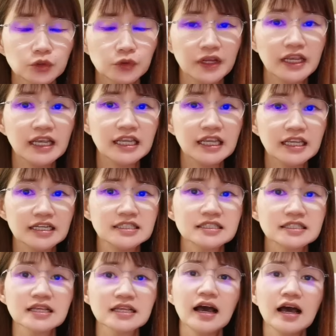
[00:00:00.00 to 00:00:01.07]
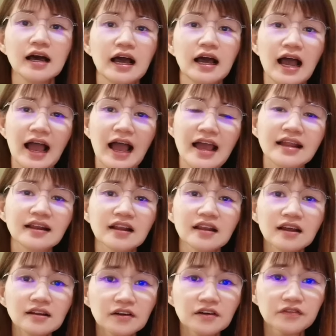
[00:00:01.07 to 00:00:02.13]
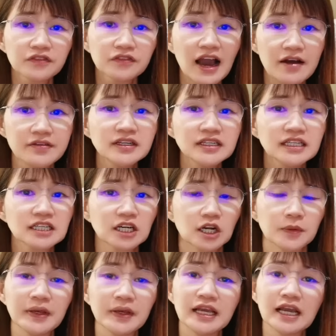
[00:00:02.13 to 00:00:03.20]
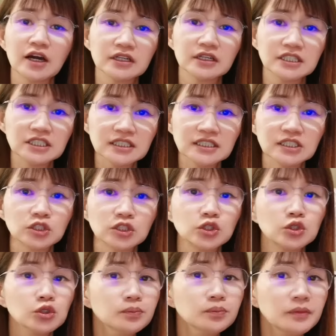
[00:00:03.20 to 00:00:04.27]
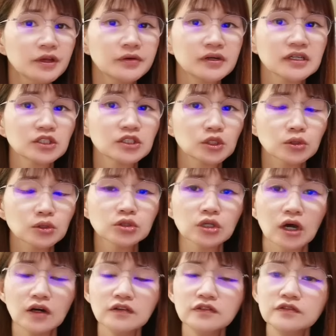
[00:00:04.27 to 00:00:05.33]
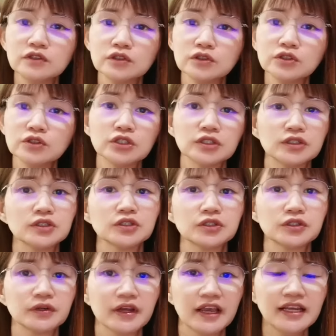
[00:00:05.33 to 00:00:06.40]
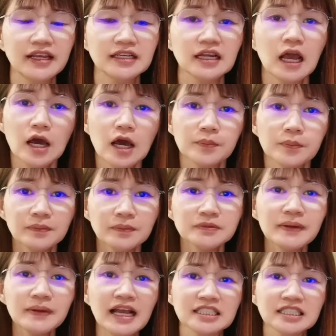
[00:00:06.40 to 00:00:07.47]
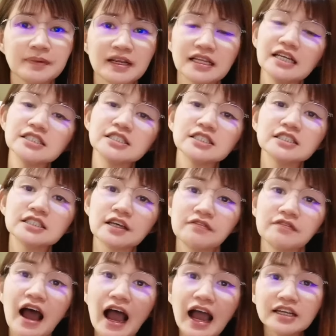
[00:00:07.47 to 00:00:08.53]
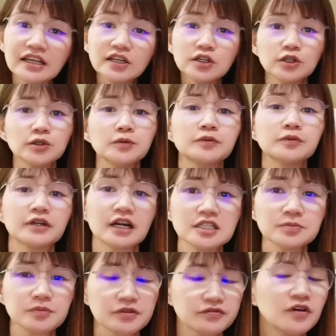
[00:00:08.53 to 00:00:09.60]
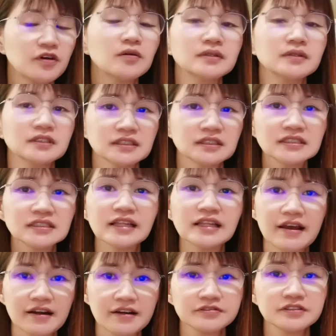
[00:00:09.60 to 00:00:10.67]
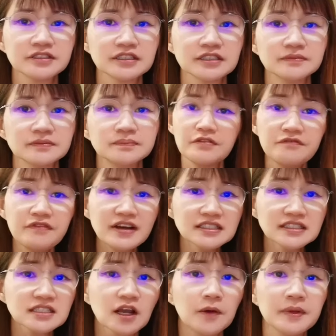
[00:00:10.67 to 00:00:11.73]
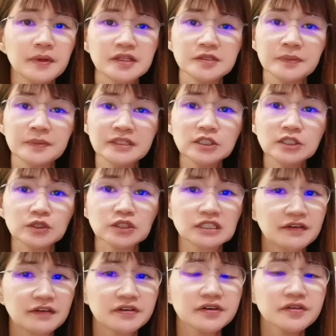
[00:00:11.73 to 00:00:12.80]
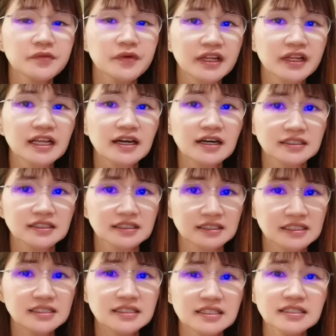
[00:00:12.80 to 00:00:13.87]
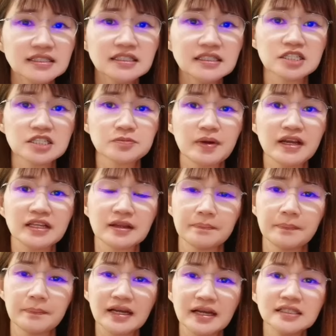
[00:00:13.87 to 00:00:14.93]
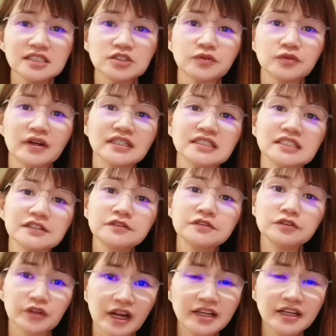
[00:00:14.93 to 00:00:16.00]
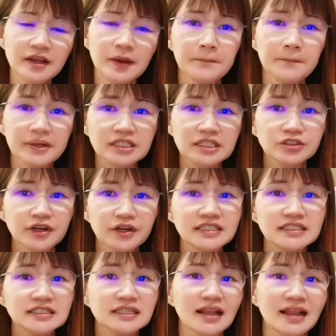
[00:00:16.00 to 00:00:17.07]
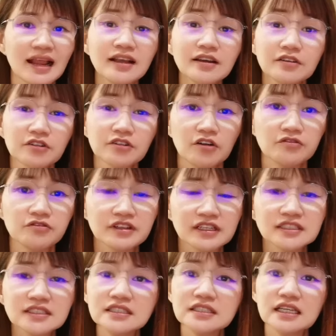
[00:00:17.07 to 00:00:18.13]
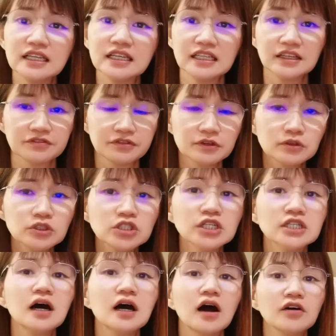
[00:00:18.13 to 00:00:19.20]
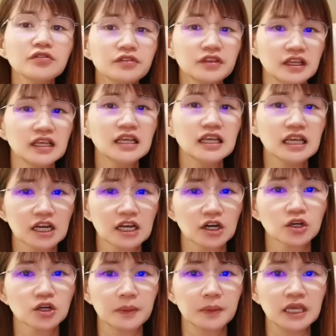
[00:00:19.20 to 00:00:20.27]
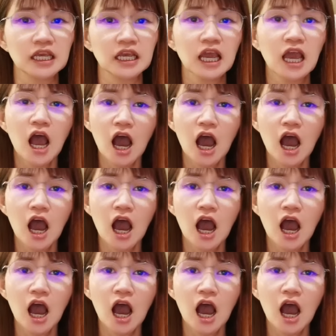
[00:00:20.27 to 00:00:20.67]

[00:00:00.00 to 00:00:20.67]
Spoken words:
3 years. And a lot of current economic conditions do mirror those of 2008, prompting expectations of higher gold price performance thereafter. The Fed's commitment to several rate cuts this year, despite the market's relative strength, betrays their lack of confidence in the future of the economy.